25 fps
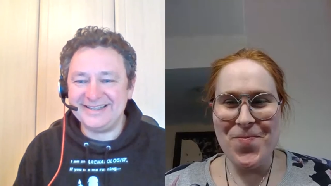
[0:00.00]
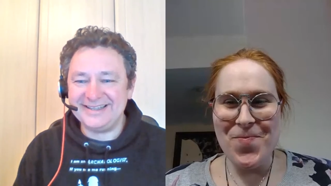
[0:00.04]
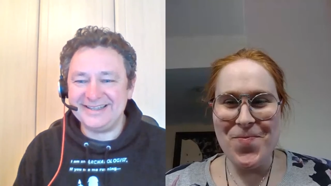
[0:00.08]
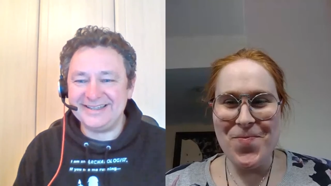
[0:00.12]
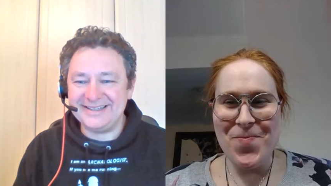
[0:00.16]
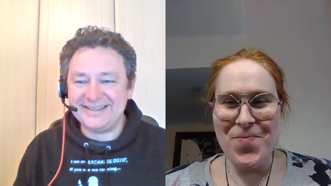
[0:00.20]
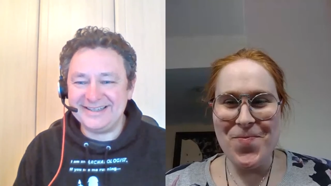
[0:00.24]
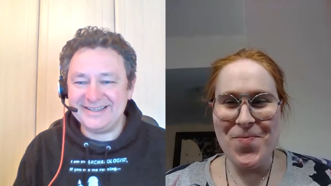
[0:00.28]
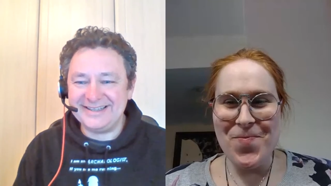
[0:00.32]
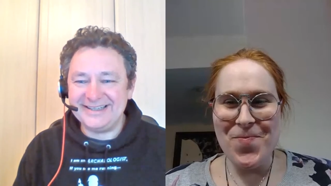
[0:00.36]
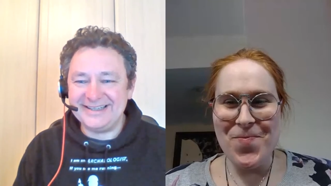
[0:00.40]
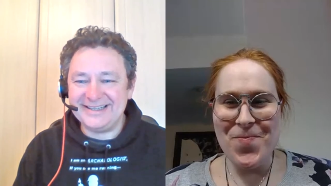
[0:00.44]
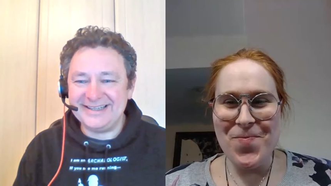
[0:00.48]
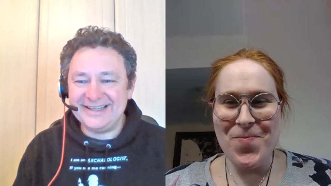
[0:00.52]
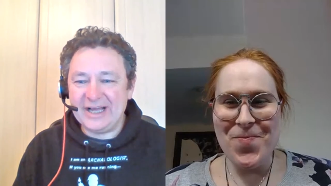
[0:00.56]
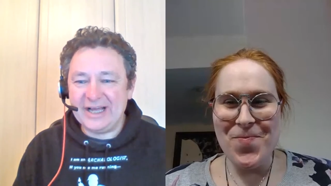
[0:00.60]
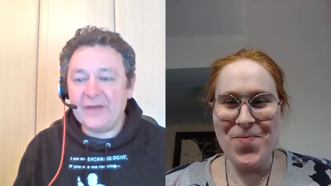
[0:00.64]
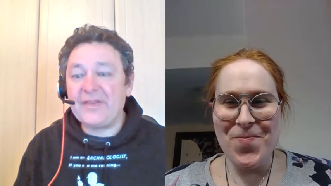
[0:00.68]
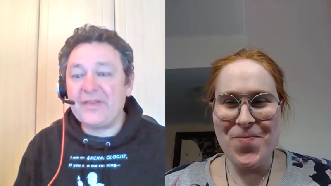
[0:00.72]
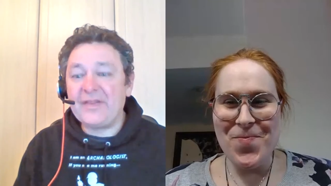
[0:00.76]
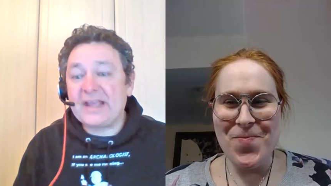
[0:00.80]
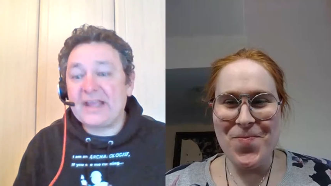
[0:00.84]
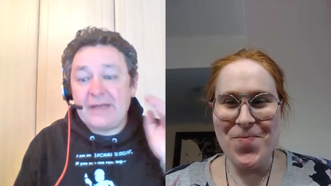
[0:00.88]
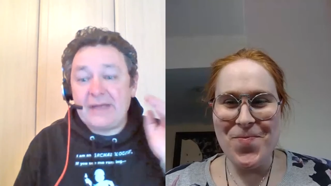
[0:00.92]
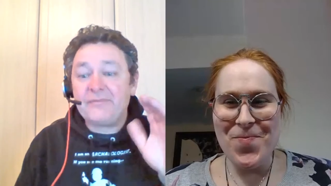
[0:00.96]
Speaker 1: Yeah. Oh,
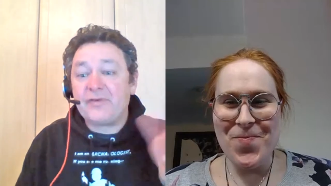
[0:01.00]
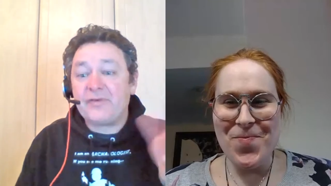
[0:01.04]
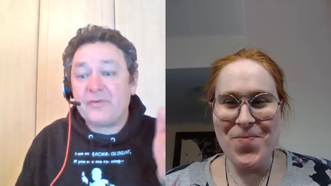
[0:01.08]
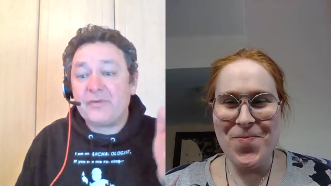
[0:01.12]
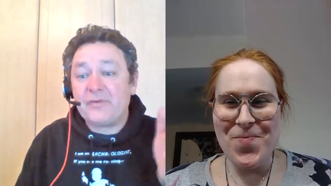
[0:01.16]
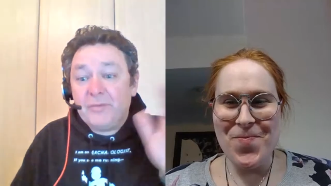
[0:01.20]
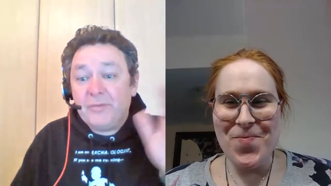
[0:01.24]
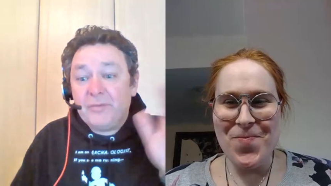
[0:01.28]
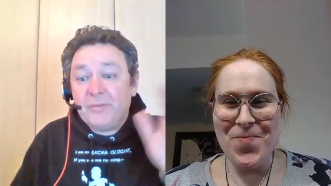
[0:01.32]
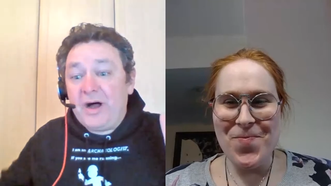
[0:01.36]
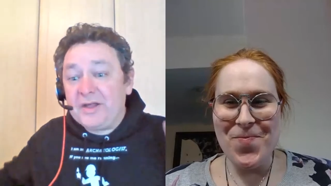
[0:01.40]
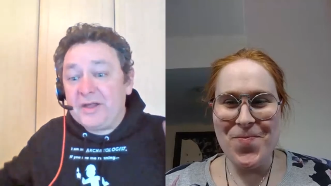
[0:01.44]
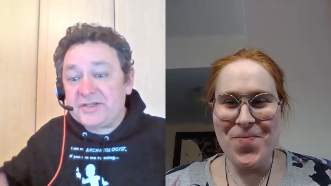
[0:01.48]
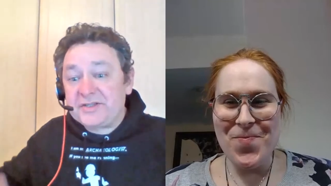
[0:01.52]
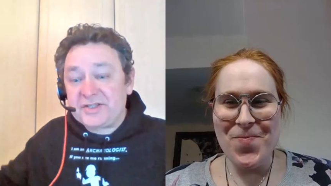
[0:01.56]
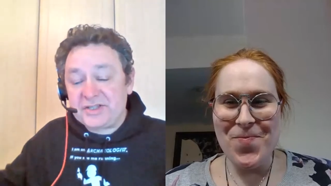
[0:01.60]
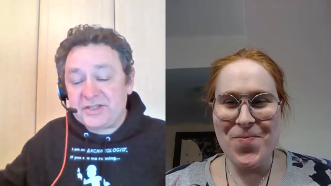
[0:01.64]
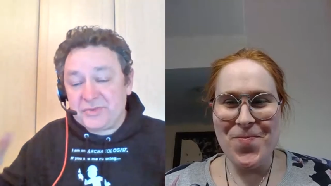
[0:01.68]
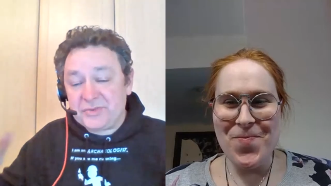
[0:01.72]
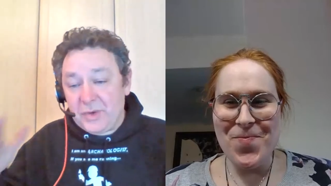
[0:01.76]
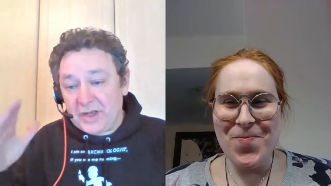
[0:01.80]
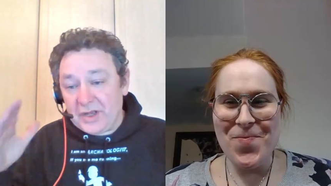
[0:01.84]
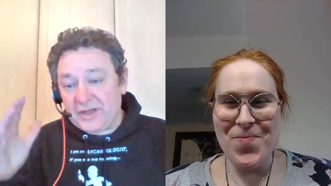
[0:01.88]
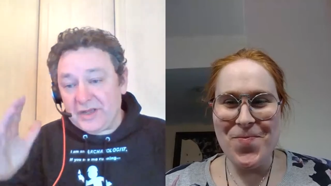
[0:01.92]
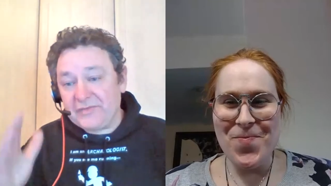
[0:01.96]
that came from your master's
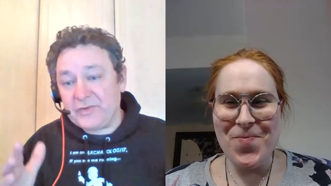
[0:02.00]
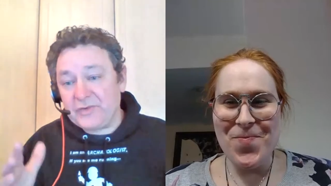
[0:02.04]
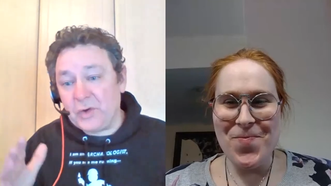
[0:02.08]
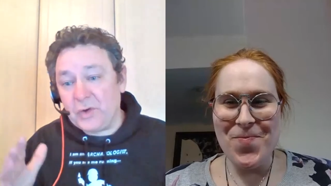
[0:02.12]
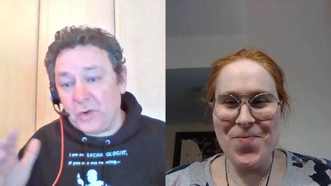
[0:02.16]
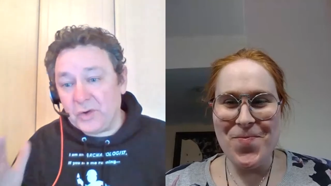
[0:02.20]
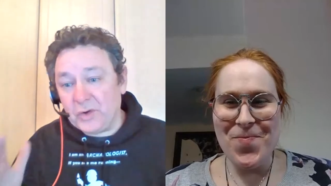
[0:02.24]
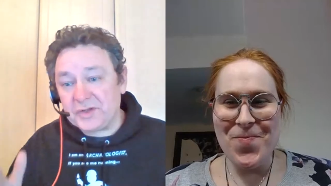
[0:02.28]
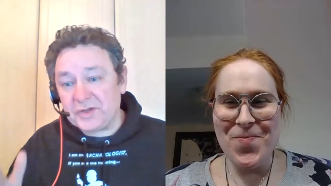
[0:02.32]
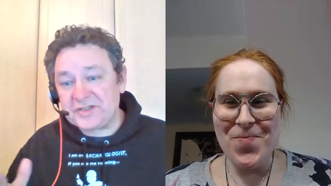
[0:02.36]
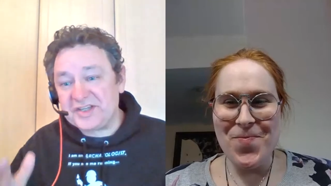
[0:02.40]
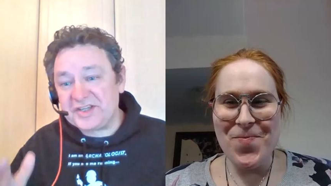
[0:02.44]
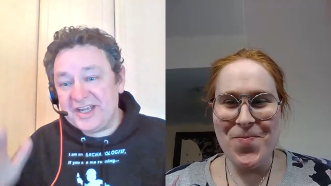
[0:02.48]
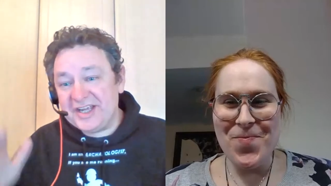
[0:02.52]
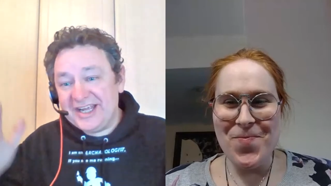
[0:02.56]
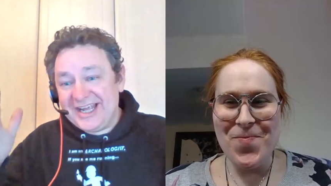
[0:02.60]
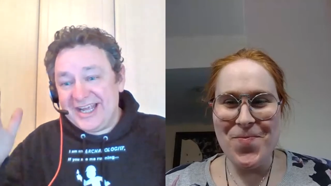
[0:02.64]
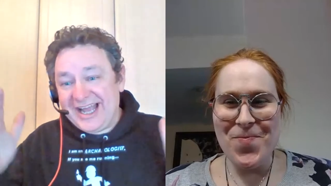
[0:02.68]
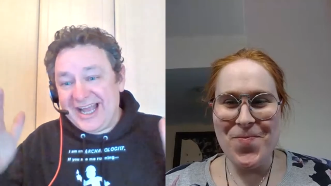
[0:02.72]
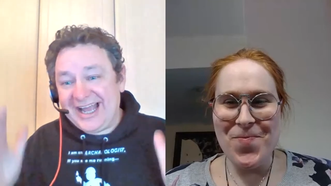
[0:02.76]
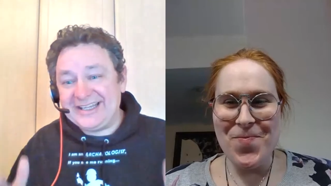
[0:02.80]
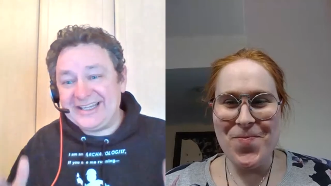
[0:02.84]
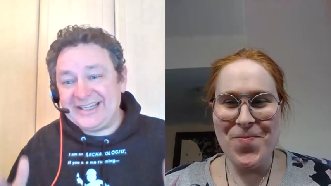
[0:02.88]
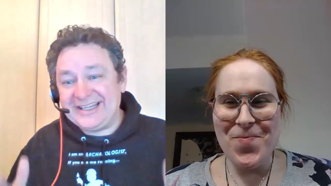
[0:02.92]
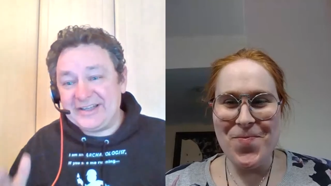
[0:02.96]
work, of course. Yeah.
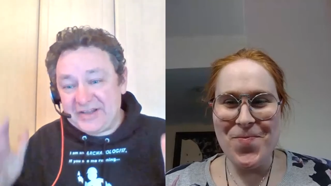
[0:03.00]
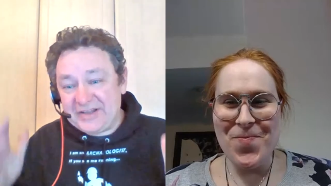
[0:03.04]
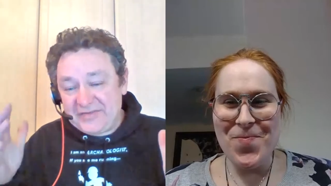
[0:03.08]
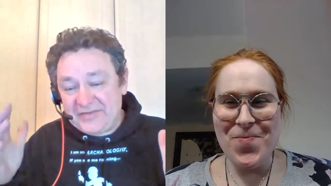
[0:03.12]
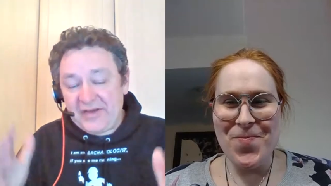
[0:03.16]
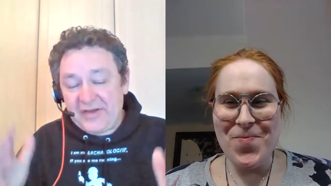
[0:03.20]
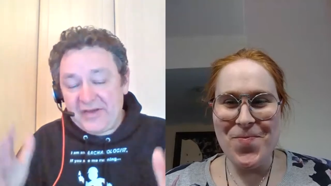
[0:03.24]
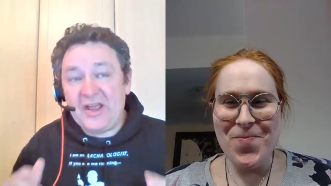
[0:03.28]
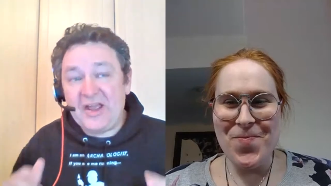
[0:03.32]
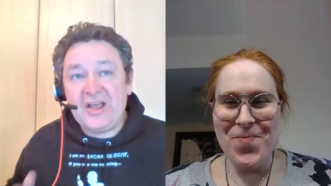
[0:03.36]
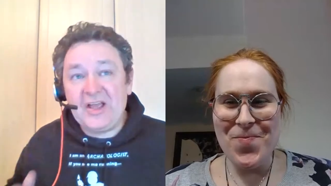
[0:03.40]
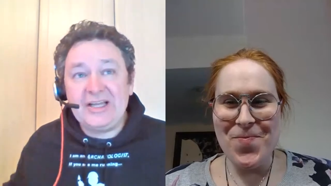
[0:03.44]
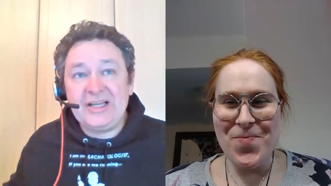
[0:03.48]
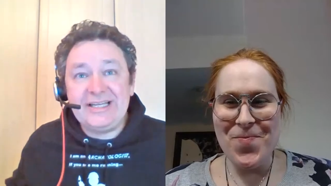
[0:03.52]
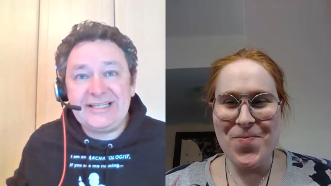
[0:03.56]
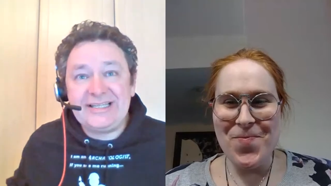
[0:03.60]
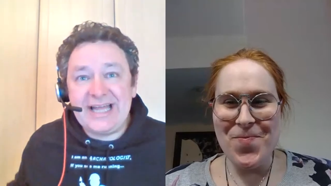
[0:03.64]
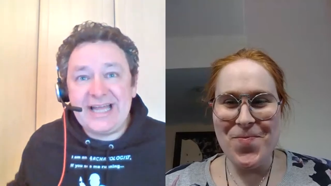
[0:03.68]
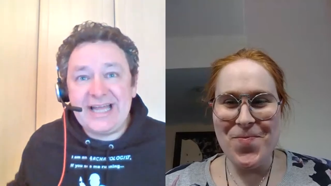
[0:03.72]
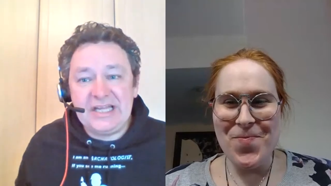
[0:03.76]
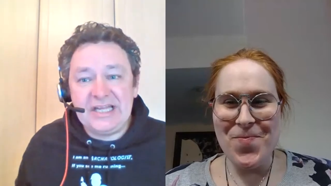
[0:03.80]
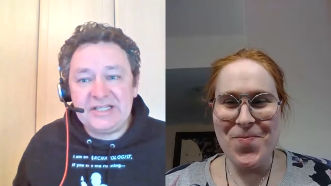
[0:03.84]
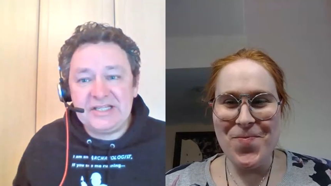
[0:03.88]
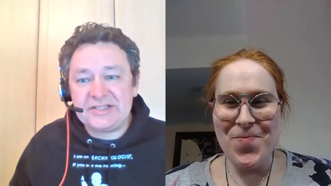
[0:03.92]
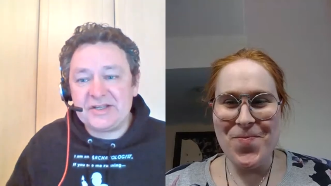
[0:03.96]
And in the very early
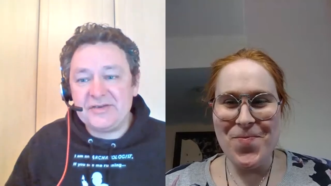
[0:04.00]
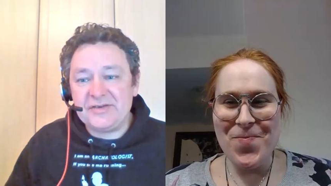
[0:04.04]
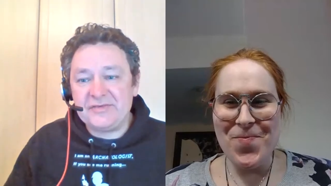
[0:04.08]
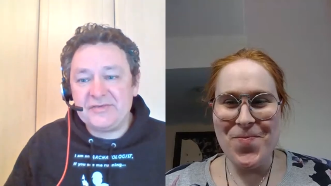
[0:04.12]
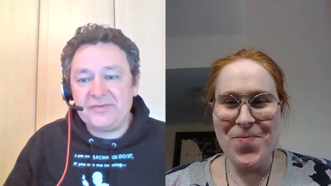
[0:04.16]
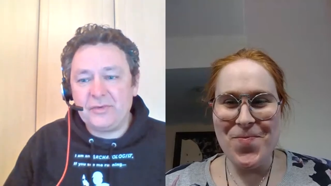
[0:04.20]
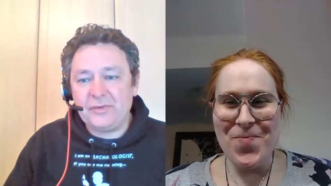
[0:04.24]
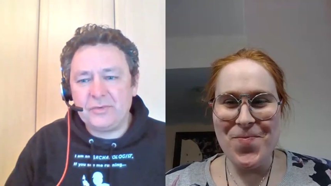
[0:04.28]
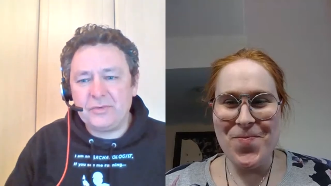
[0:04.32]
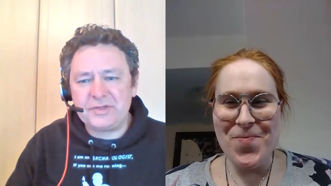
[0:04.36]
days of,